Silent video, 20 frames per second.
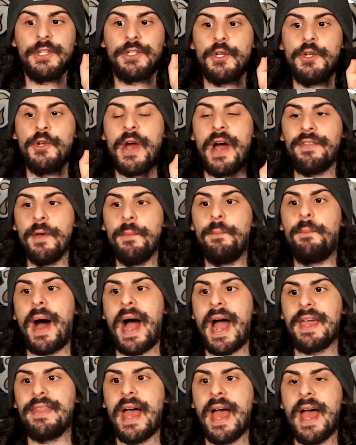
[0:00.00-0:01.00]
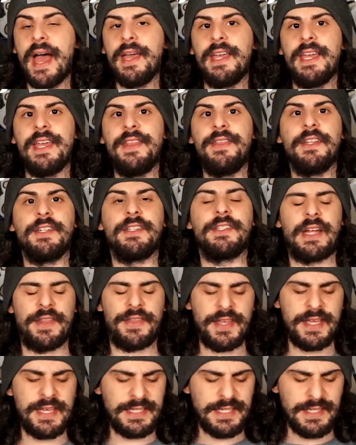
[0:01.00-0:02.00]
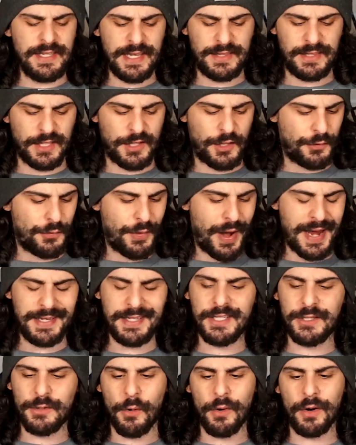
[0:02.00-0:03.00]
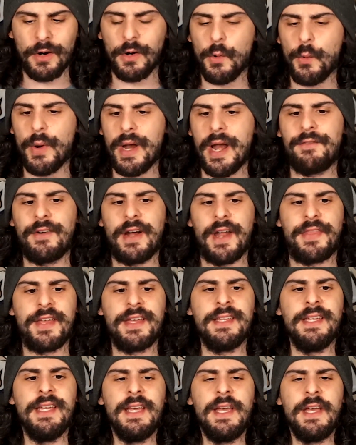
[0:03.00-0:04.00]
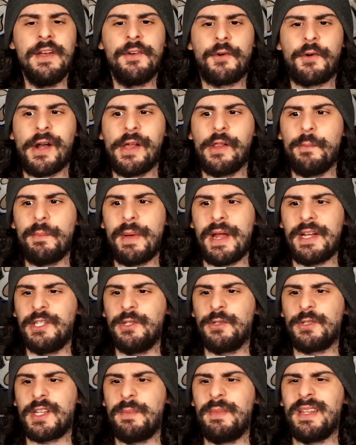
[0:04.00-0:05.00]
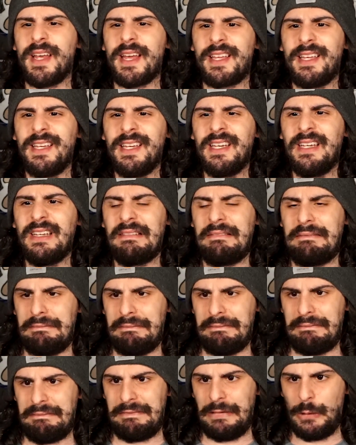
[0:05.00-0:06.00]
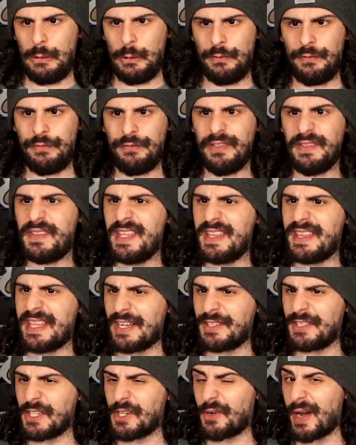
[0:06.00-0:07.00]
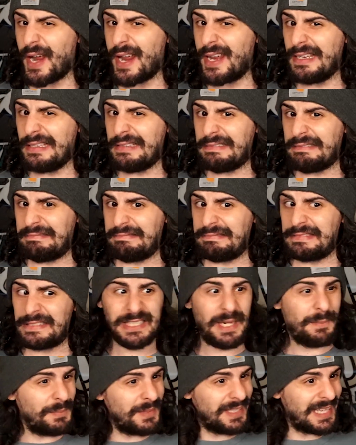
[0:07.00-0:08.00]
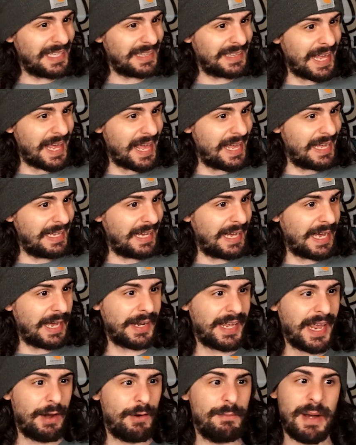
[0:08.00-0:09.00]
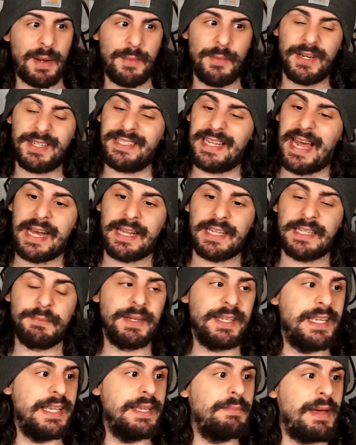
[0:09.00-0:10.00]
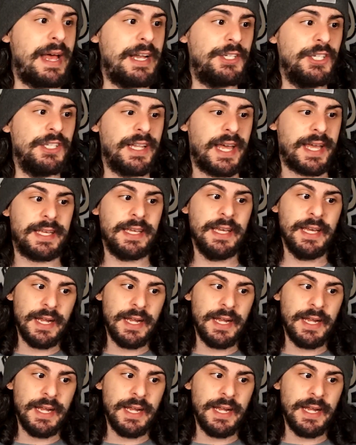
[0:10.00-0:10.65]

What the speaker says: you have to buy that in this, I think it's in like the cred store or whatever. I think Prelo mentioned it was going to be like ooh, 50,000 cred? Something like that? I can't remember exactly, but he mentioned like